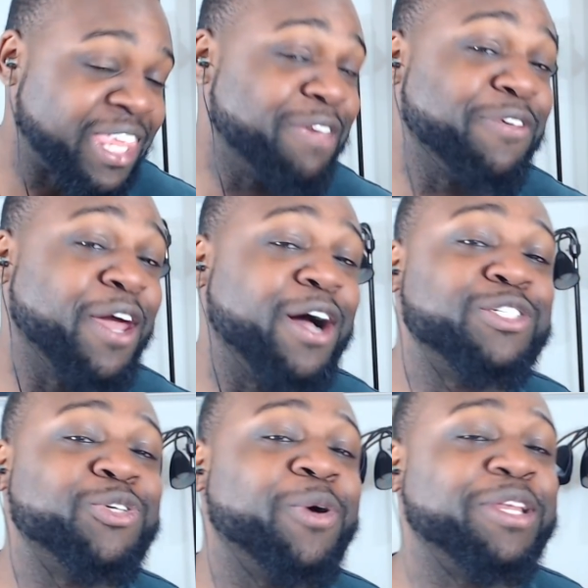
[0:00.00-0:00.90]
If y'all
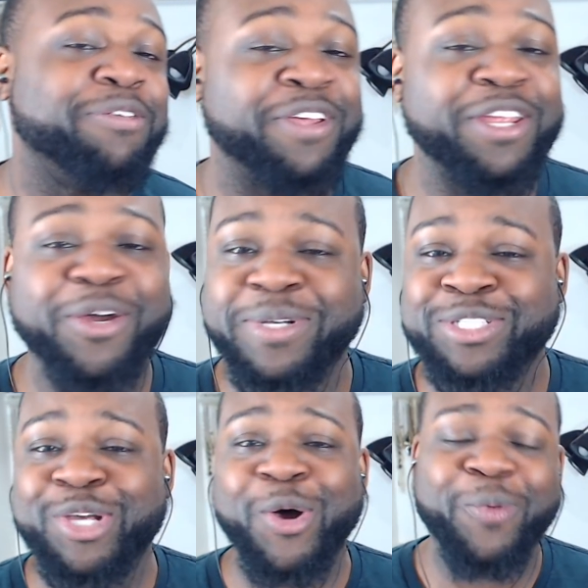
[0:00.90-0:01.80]
enjoyed the video, as
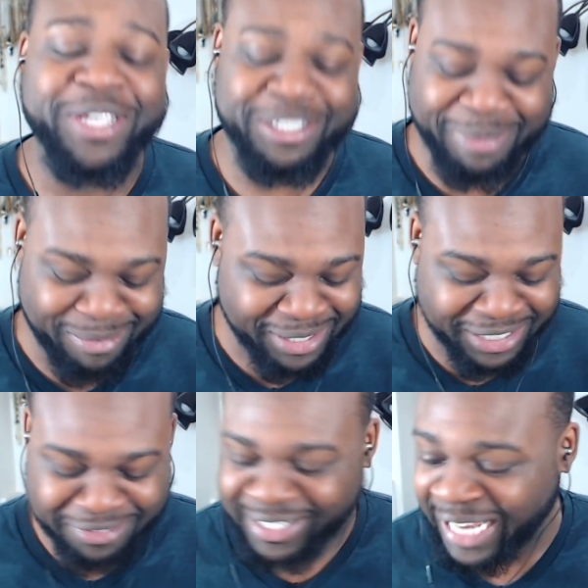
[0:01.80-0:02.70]
always, baby,
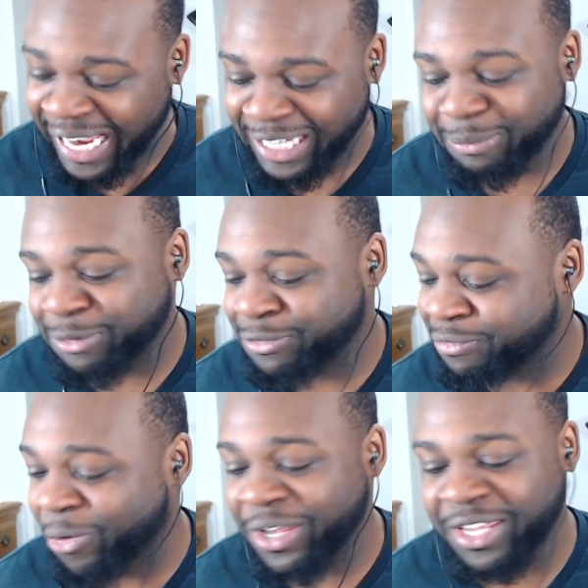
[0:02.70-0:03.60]
leave a like
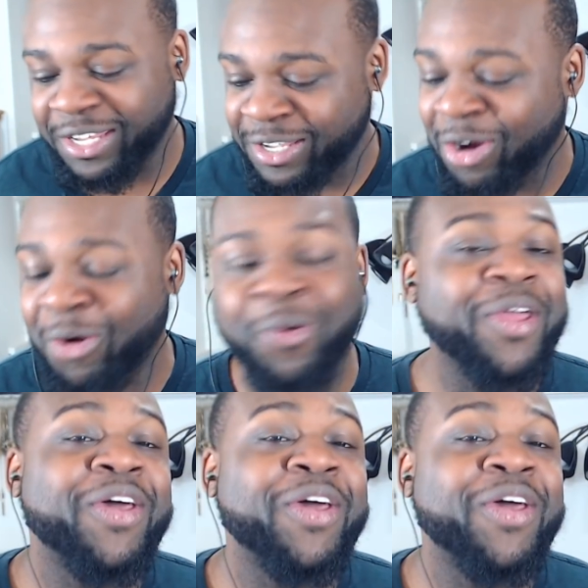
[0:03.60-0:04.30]
before you go.